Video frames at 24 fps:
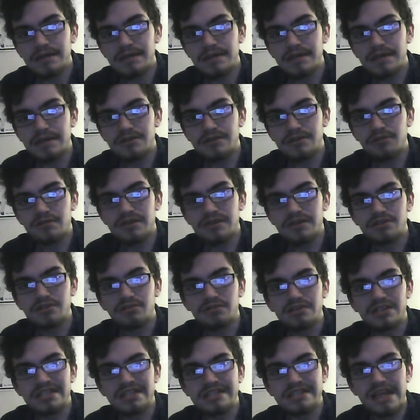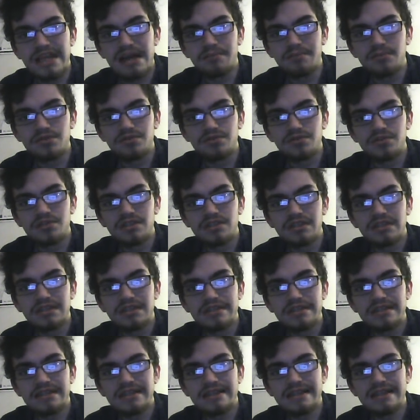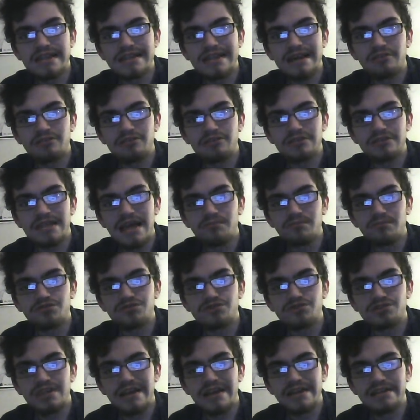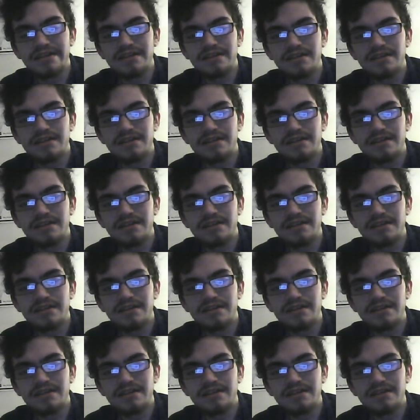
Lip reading: It took until December to get down to 10%.